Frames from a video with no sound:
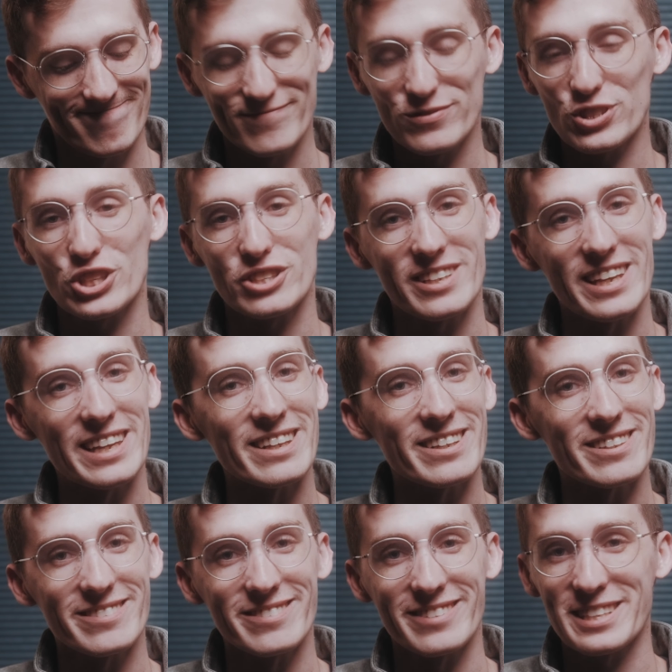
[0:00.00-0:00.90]
Just get
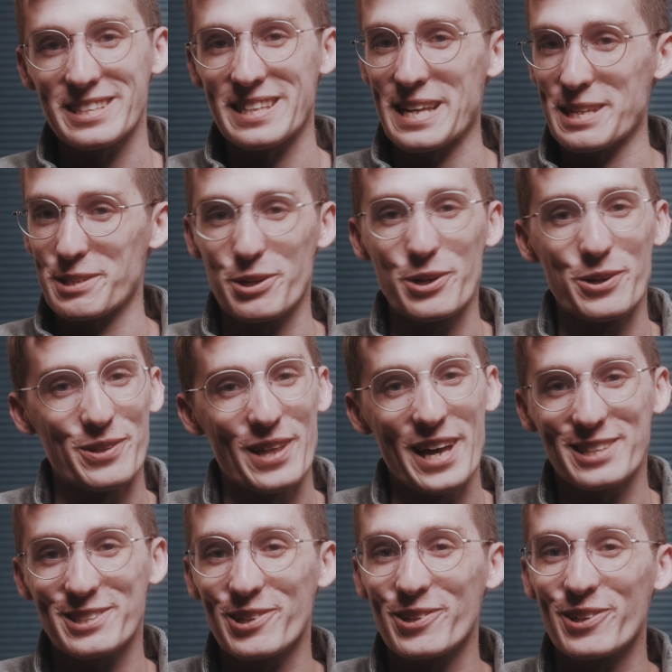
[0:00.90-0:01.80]
it.
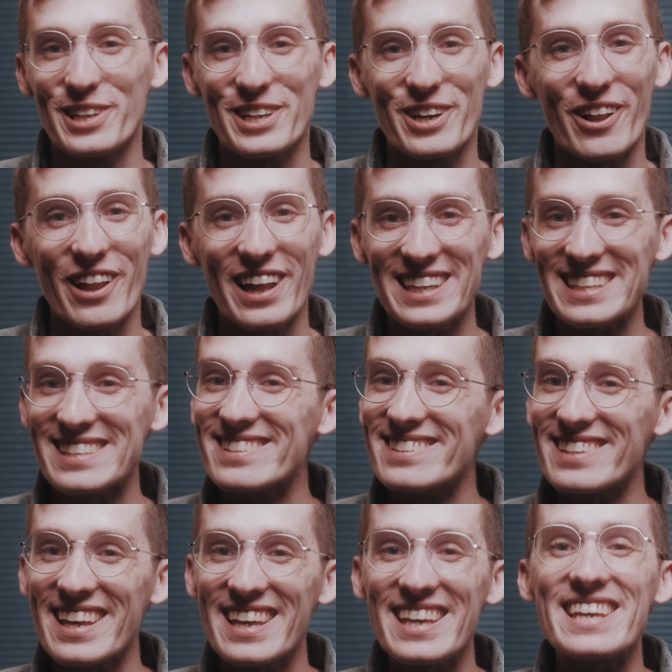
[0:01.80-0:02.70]
That's really all I can
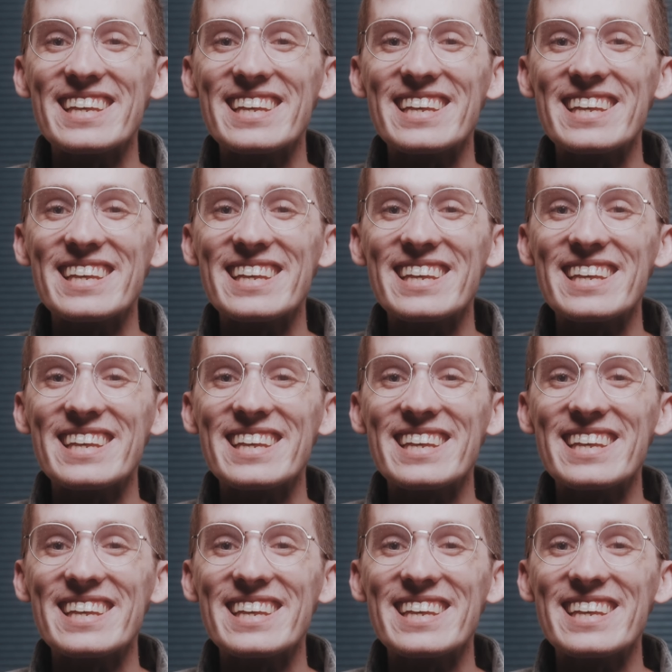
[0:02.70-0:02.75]
say.